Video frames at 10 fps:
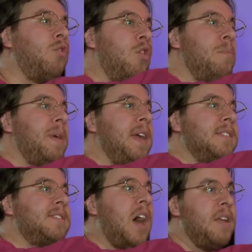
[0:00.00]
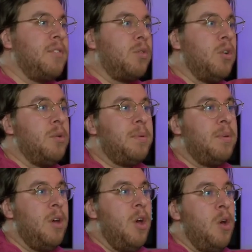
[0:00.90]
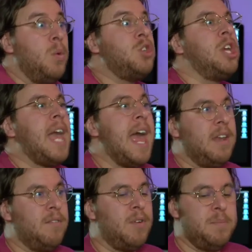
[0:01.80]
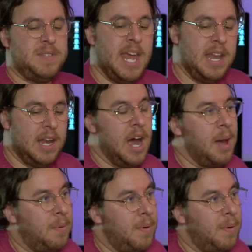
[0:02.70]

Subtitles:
group inside of a group, which you can from 10 and up.